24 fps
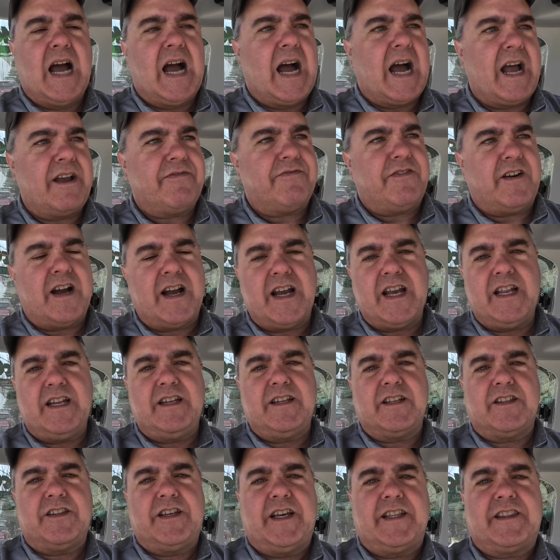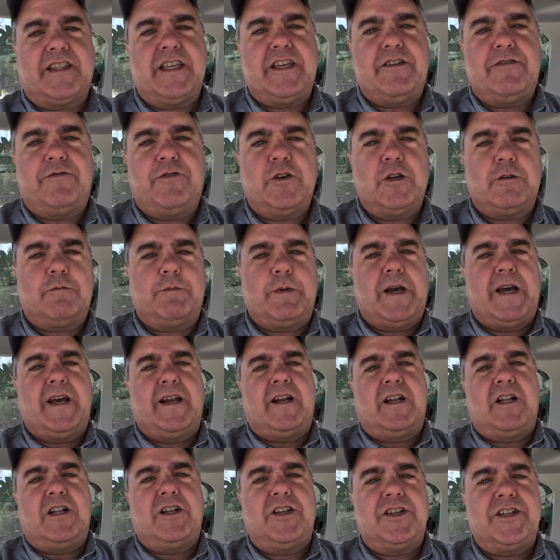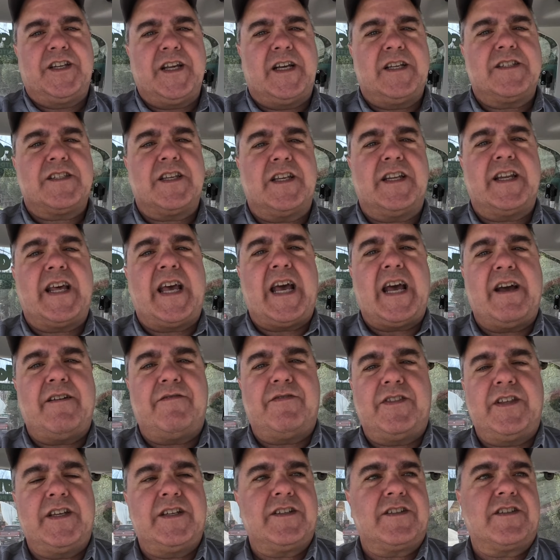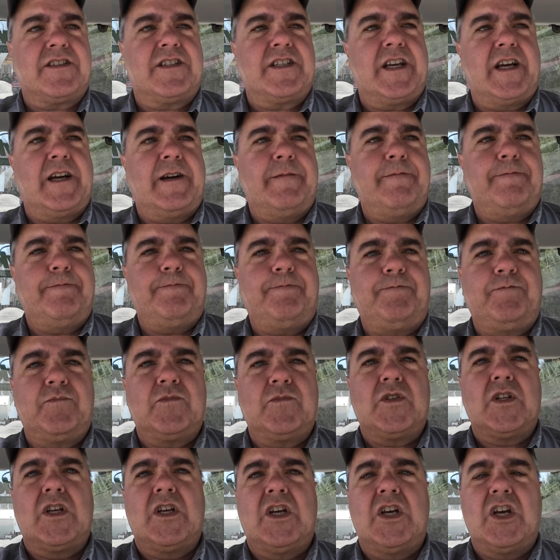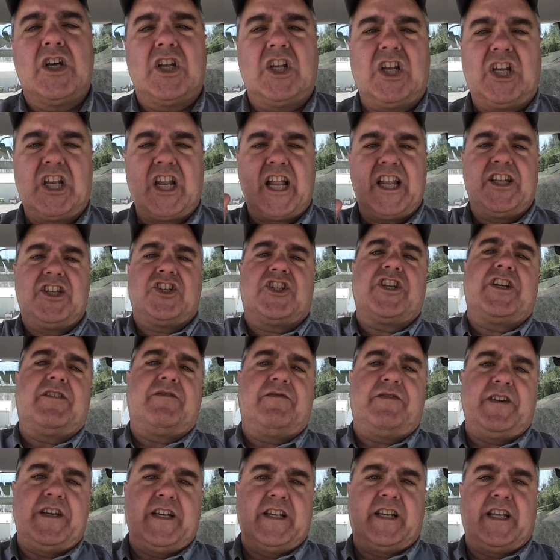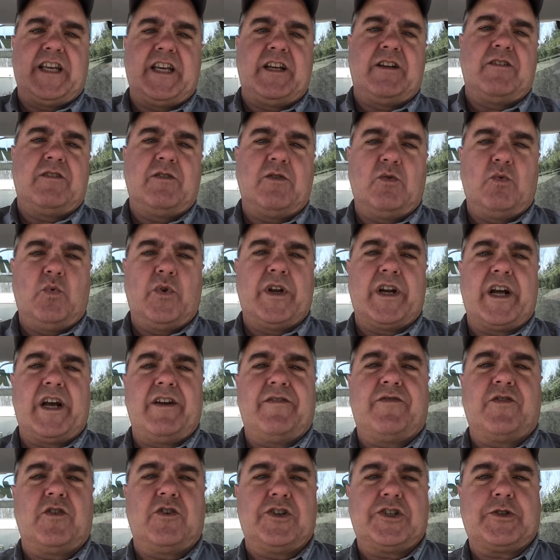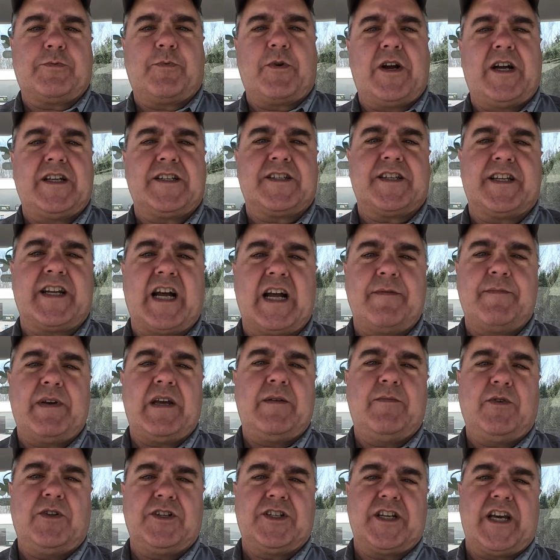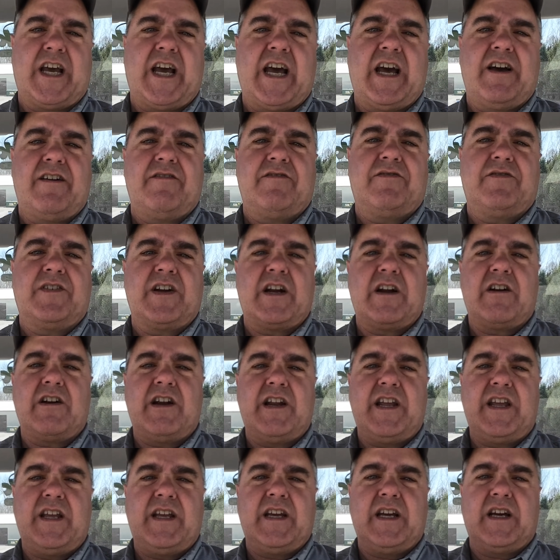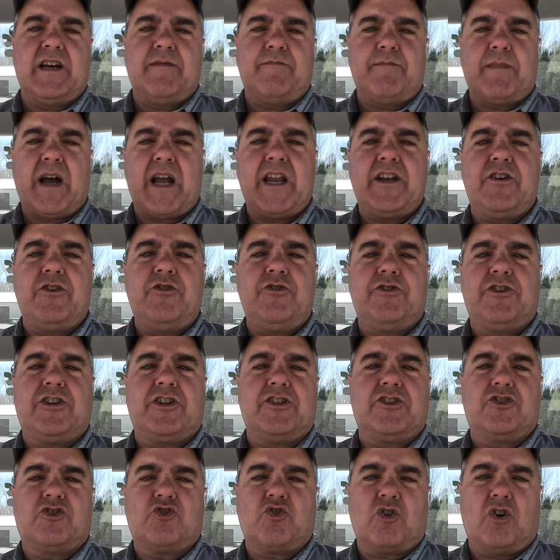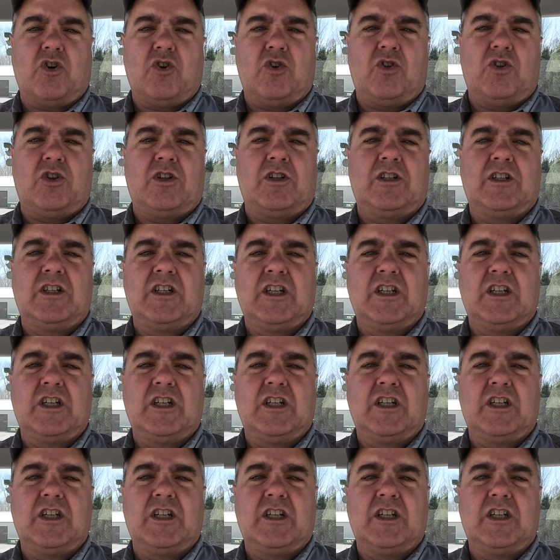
I find that the foot pedal doesn't have this lunging feeling when I first press it. I'm able to have very minute control